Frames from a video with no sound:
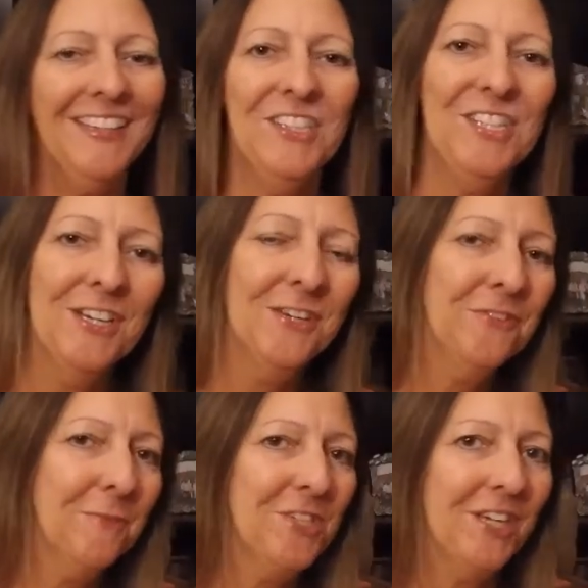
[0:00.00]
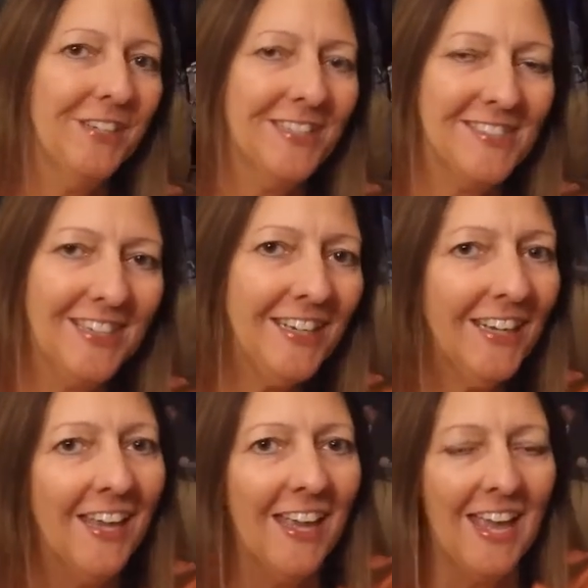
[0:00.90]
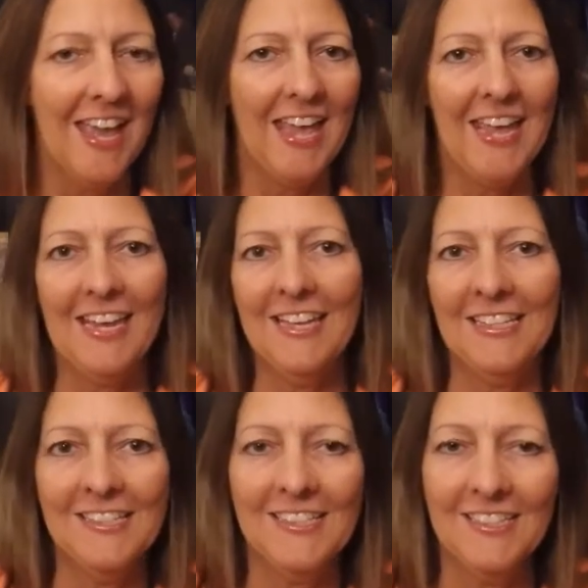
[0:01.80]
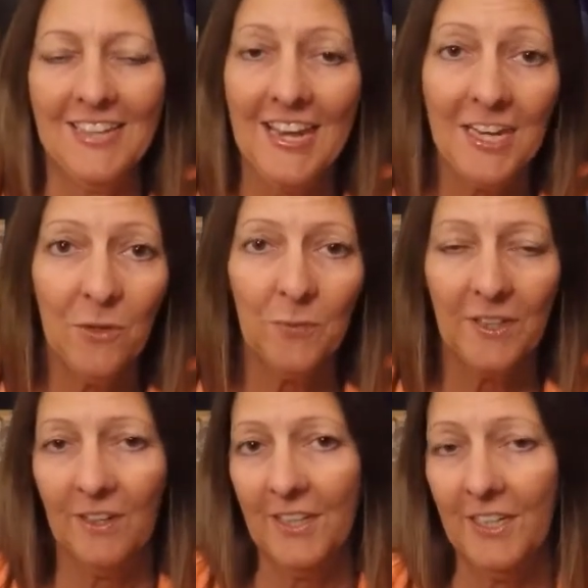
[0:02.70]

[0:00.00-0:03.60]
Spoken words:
it's Sharon from Sharon at Sea, and today we are